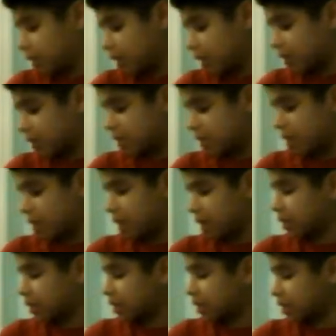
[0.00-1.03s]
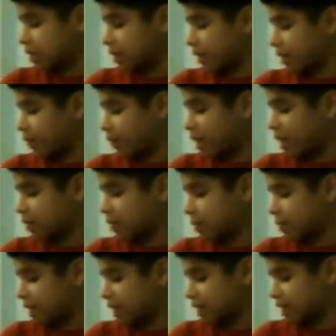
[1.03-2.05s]
It's the same face,
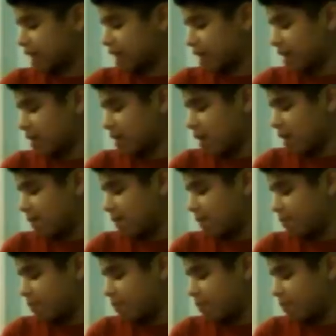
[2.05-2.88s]
but it's like a